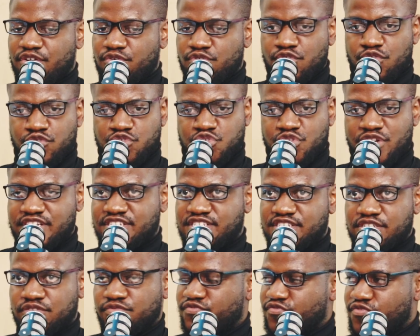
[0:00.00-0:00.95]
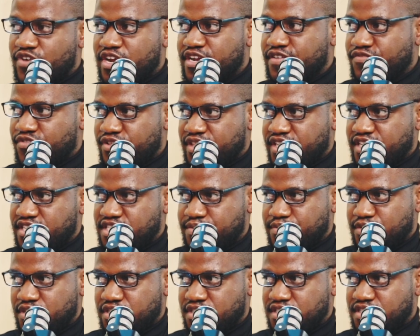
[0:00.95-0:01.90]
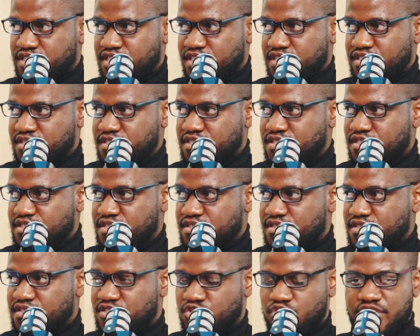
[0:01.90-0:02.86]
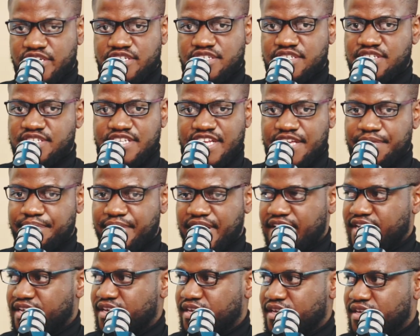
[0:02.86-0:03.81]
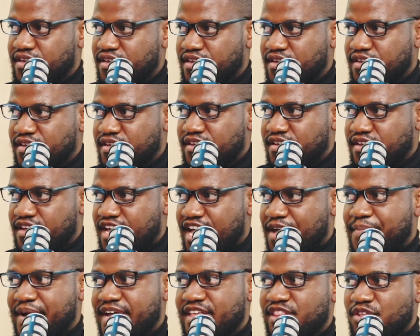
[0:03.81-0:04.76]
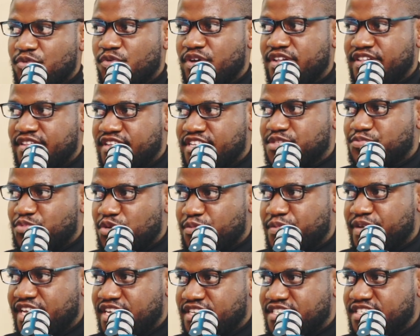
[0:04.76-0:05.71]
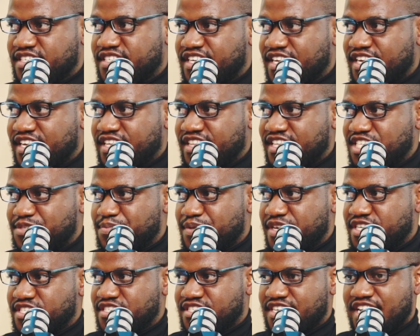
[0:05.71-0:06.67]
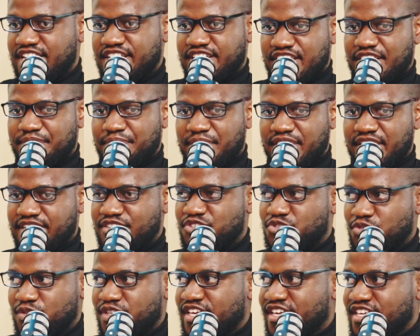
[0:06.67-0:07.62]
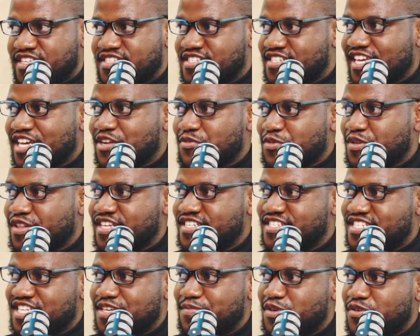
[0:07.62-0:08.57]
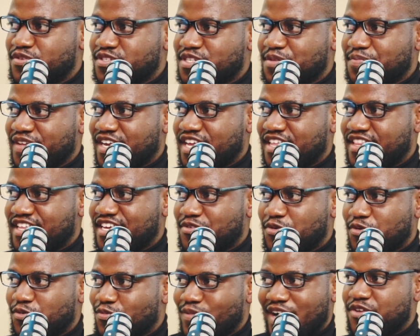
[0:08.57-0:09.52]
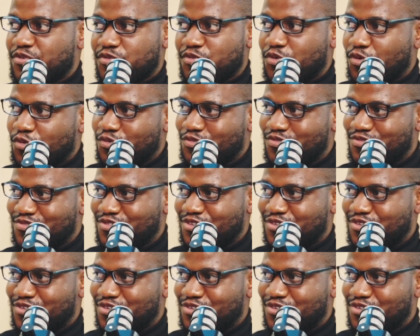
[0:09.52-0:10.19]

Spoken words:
don't know, should I still run for these emergencies? Should I just stay back? Am I the one that's propagating, killing these patients? Like, do they get scared when they see me or something like that? Or I don't know,